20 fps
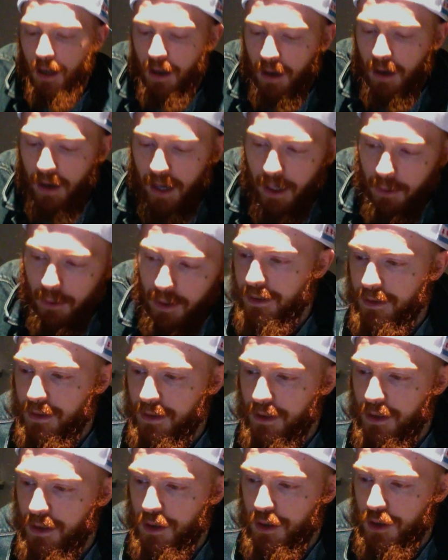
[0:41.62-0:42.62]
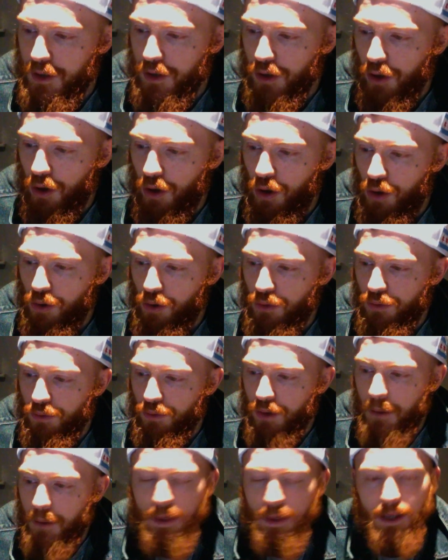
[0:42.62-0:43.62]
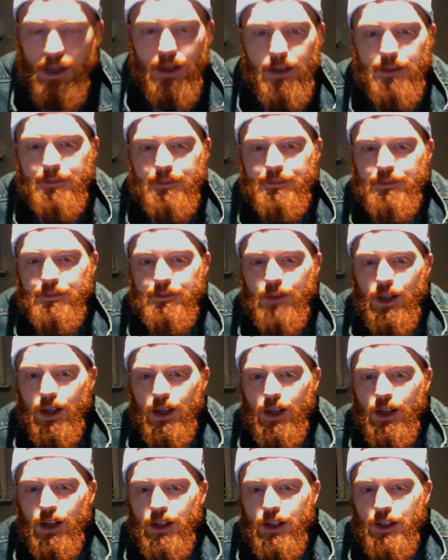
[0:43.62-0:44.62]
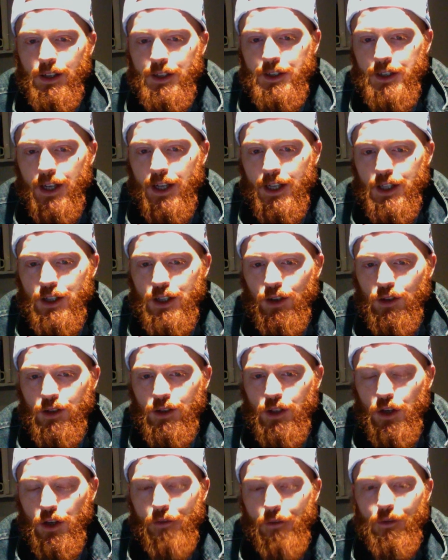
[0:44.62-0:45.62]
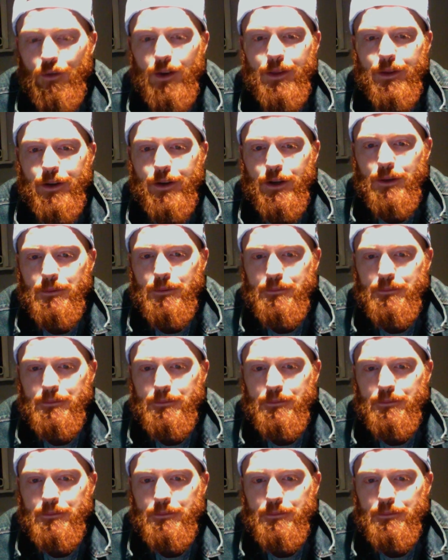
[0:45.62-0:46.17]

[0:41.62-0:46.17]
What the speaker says: Anyways, Joe Rombe, JShort's girlfriend though.